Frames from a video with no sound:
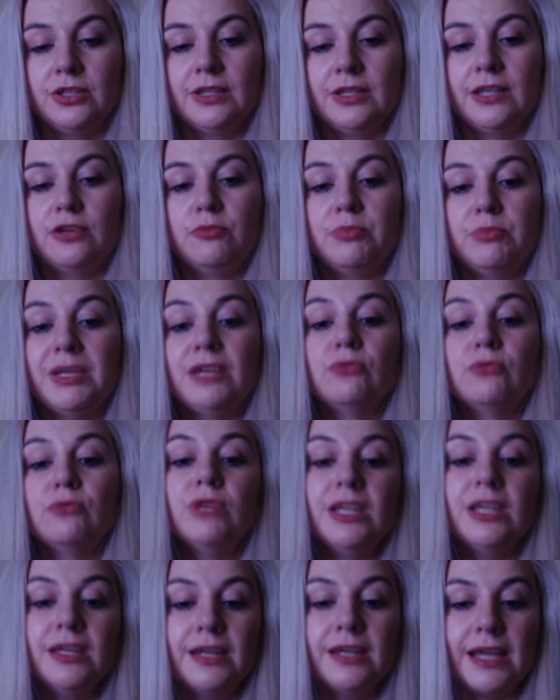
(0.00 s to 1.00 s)
that are being
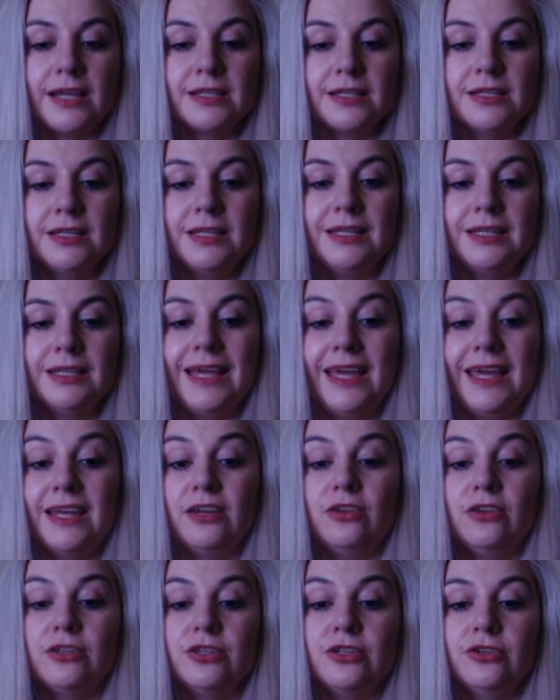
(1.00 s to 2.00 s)
reenacted in
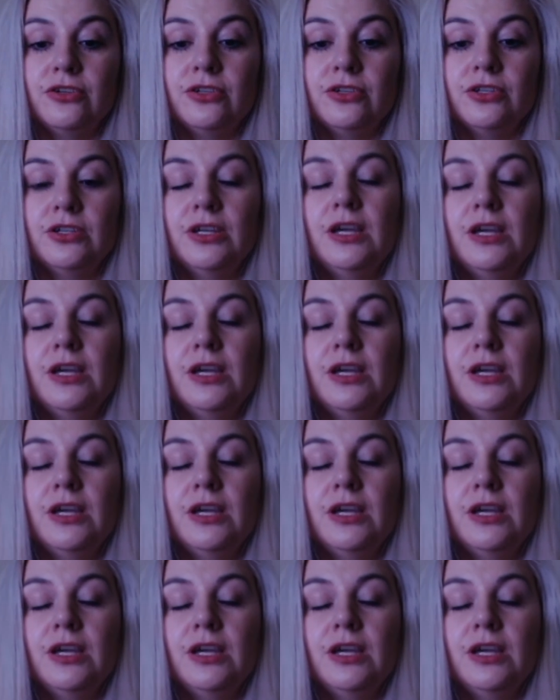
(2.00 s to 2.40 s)
adulthood,